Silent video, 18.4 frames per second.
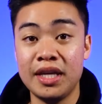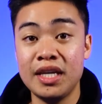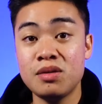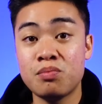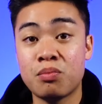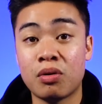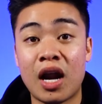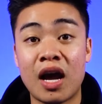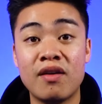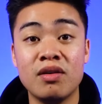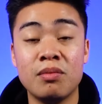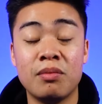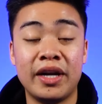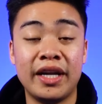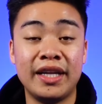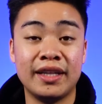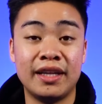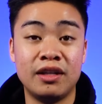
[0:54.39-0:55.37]
these private
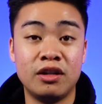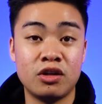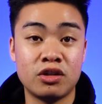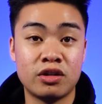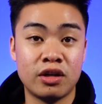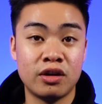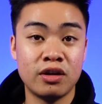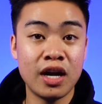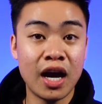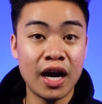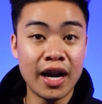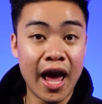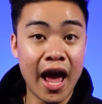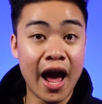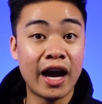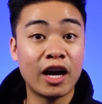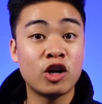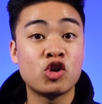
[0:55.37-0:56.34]
money lenders, they're not
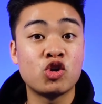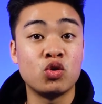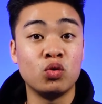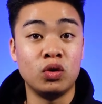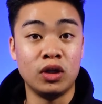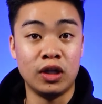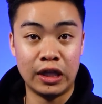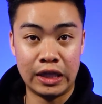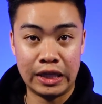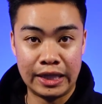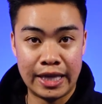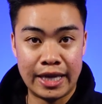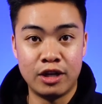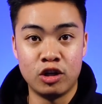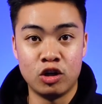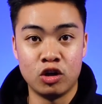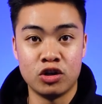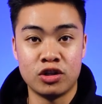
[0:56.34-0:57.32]
actual
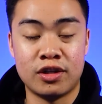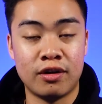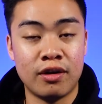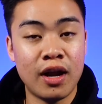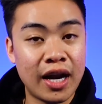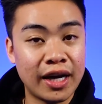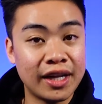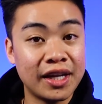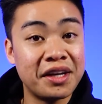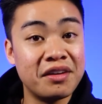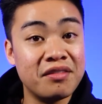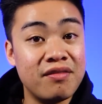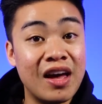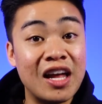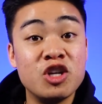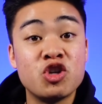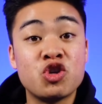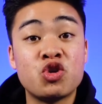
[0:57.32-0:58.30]
lenders. They're not
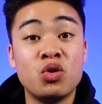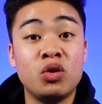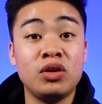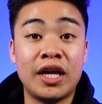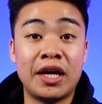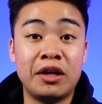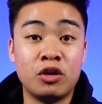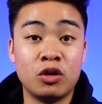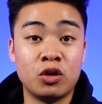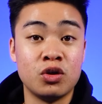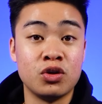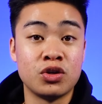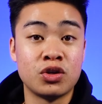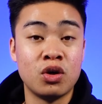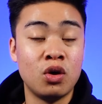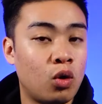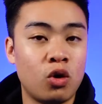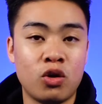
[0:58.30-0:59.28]
conventional
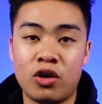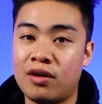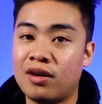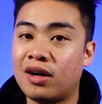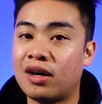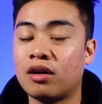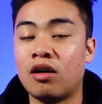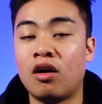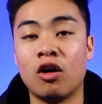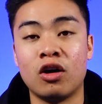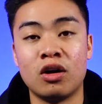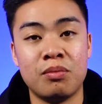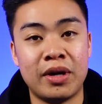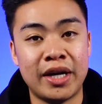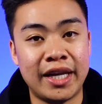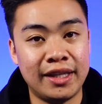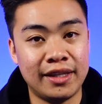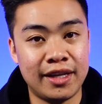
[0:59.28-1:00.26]
lenders or they're not hard
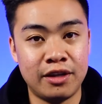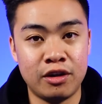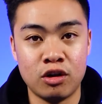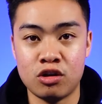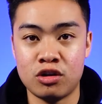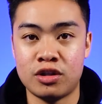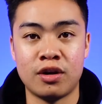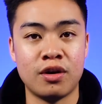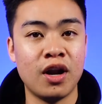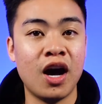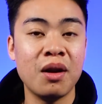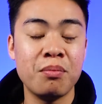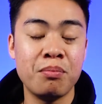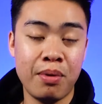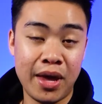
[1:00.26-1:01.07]
money lenders. They're not